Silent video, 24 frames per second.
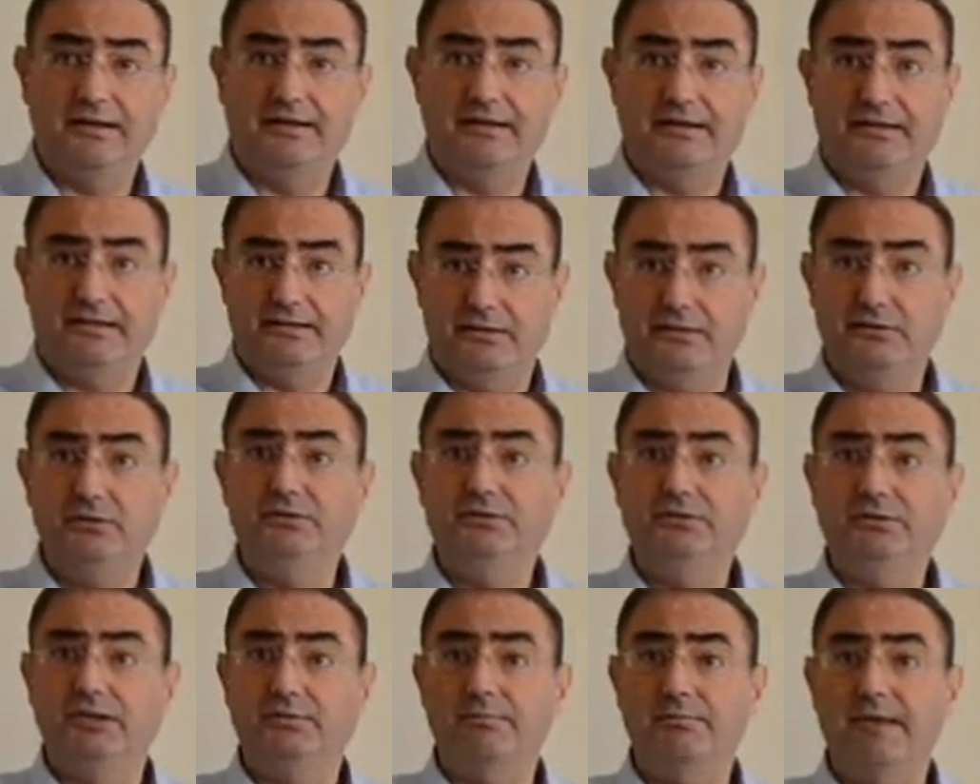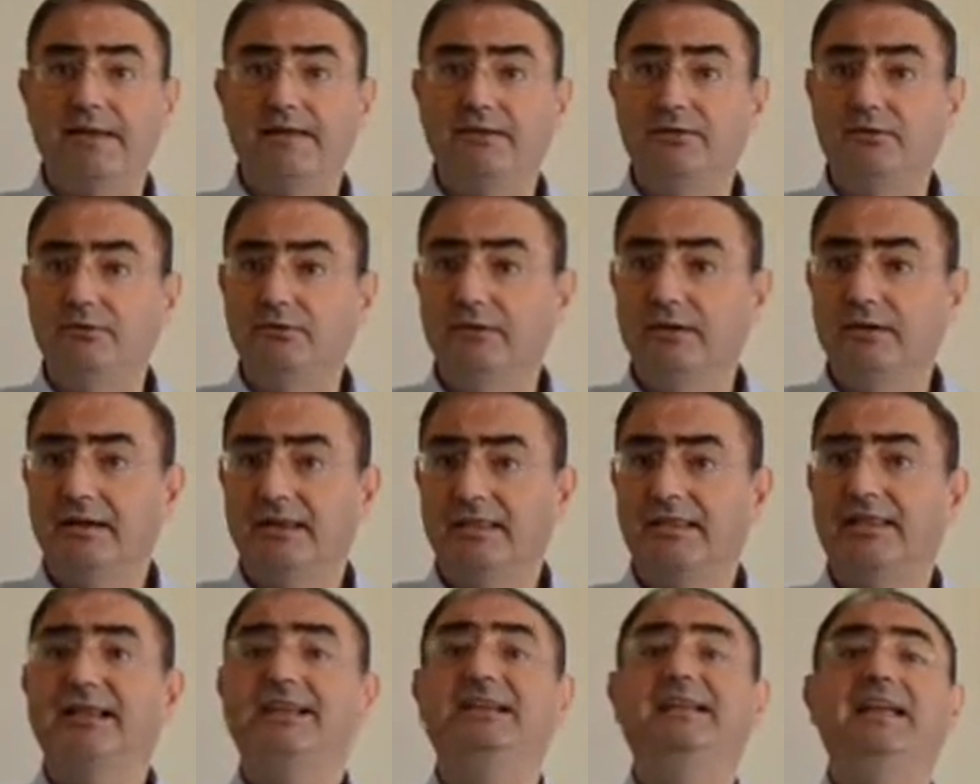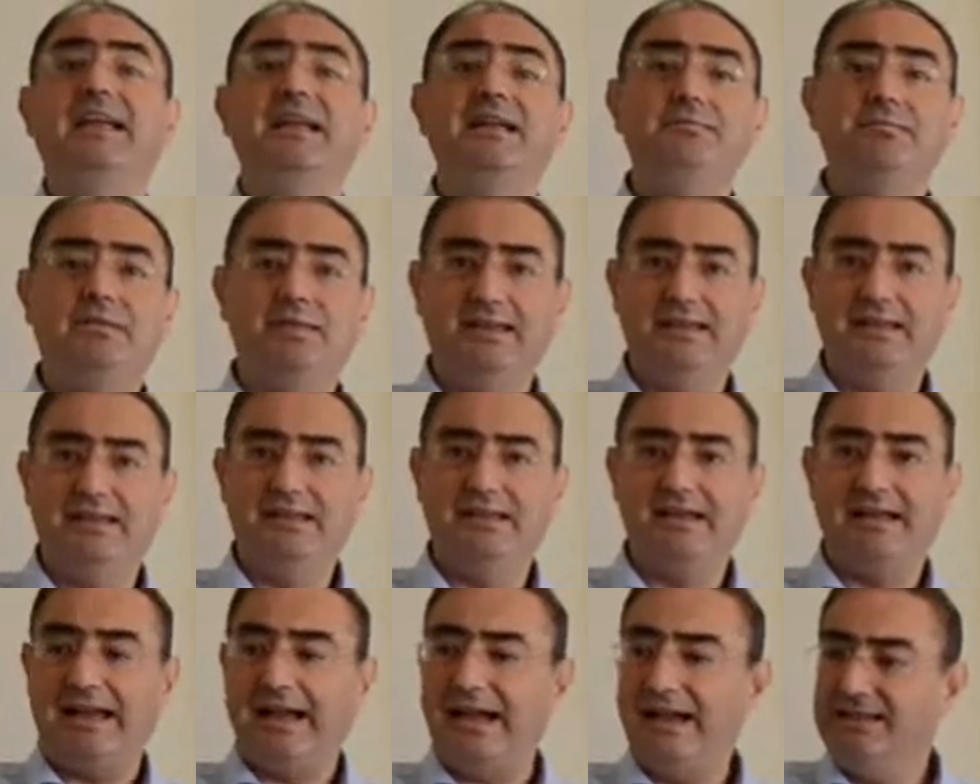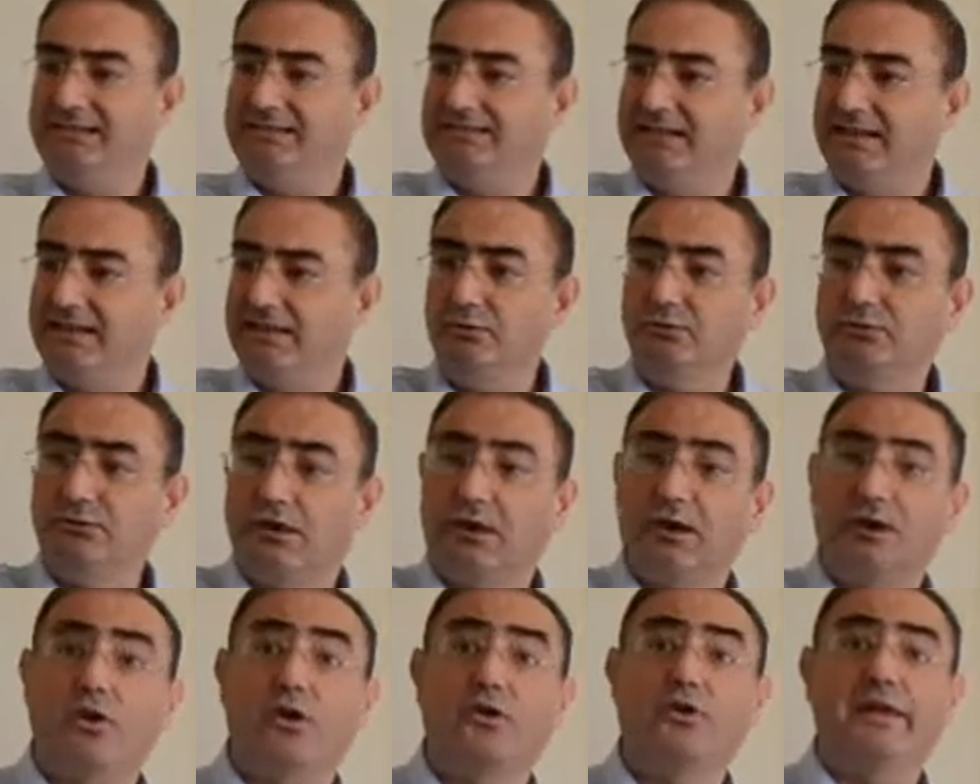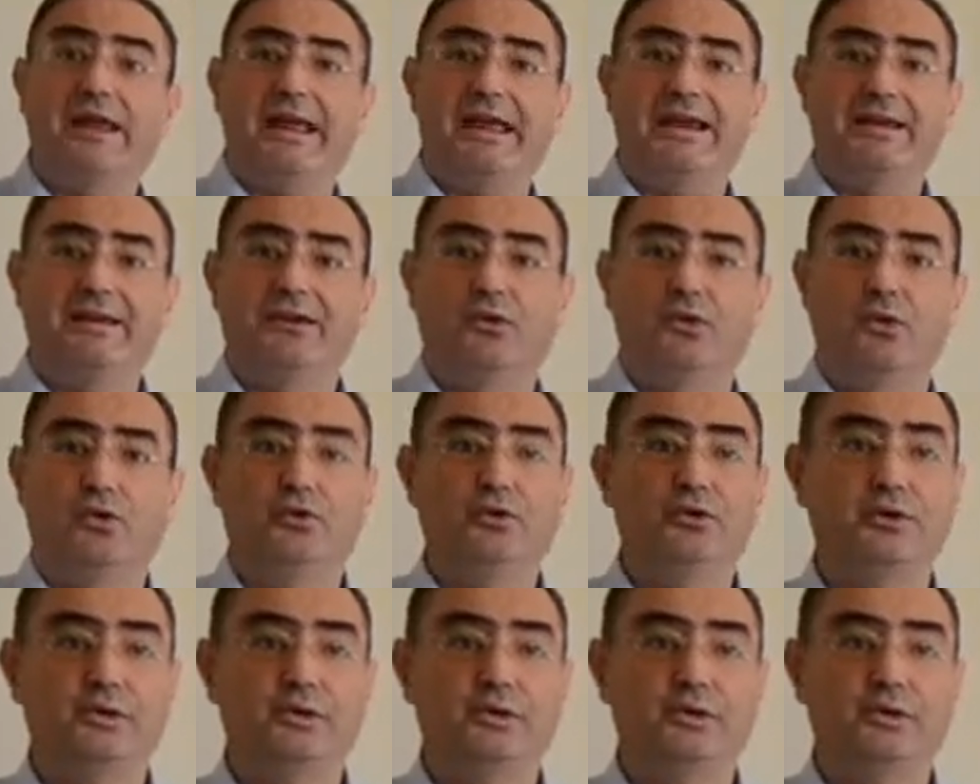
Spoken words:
user menu the same thing as the user login code.